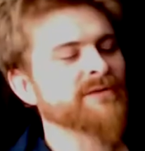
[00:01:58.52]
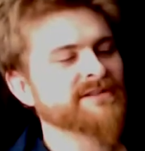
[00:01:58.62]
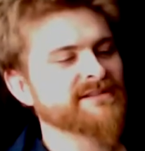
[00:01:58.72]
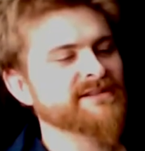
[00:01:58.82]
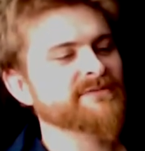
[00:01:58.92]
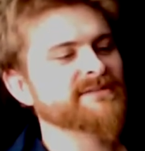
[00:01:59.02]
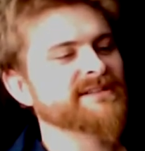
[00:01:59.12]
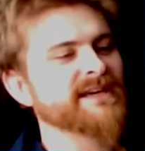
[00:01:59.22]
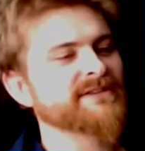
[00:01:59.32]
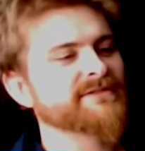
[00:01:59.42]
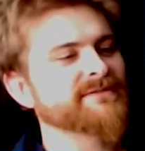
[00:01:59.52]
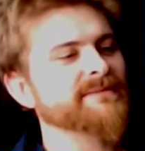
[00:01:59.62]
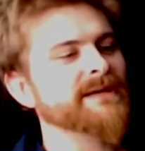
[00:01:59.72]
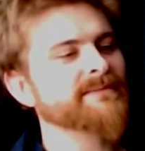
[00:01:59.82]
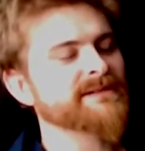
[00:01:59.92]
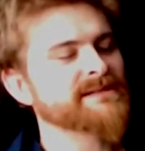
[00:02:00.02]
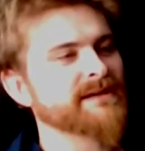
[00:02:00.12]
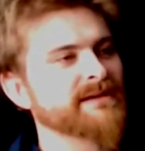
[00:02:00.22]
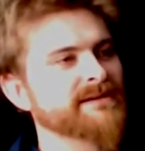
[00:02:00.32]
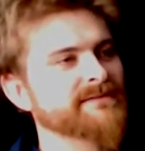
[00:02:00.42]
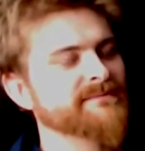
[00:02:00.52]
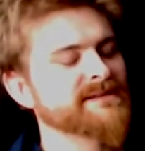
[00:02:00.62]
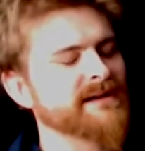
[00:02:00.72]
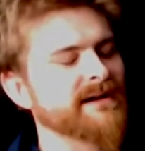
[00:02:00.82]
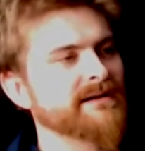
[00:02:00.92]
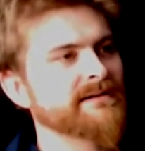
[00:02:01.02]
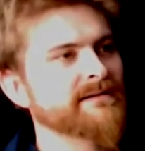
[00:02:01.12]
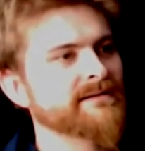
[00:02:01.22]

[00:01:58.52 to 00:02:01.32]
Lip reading: want you to note the texture of the paper inside. It's bizarre.